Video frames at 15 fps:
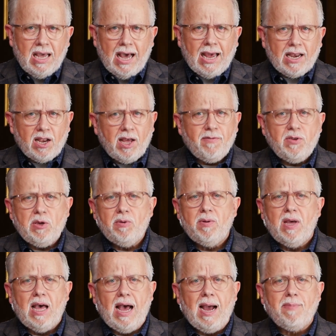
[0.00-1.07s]
I love
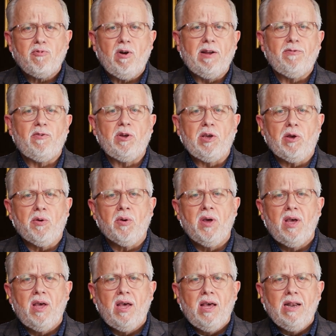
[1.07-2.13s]
you. I pray for
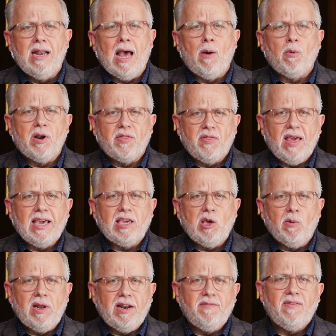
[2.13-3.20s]
you. Now I want to thank
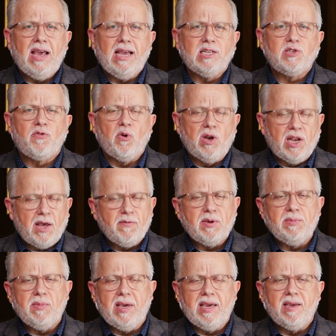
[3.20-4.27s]
you in advance for
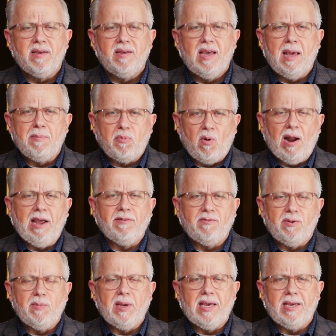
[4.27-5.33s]
loving me and praying
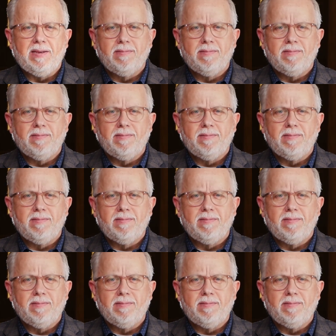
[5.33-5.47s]
for me.